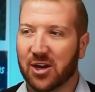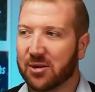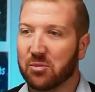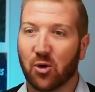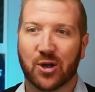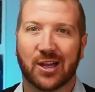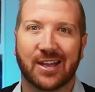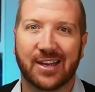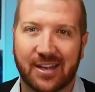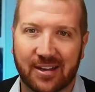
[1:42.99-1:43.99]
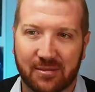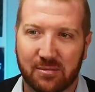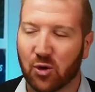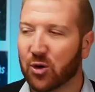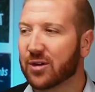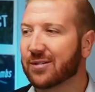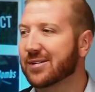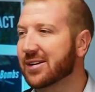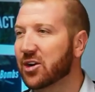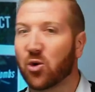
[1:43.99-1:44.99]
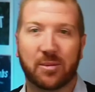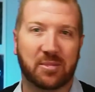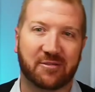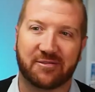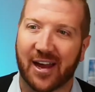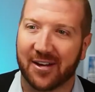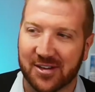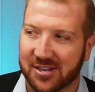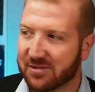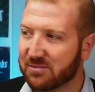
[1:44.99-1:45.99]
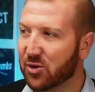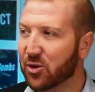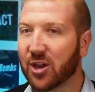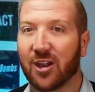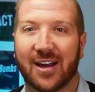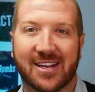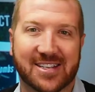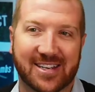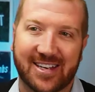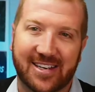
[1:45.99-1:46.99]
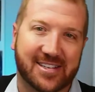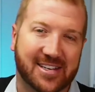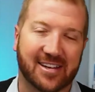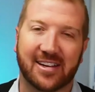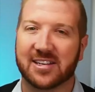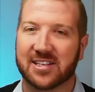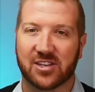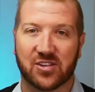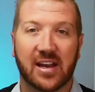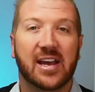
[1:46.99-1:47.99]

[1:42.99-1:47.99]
more clinic, more equipment failures, more clients that need, etc.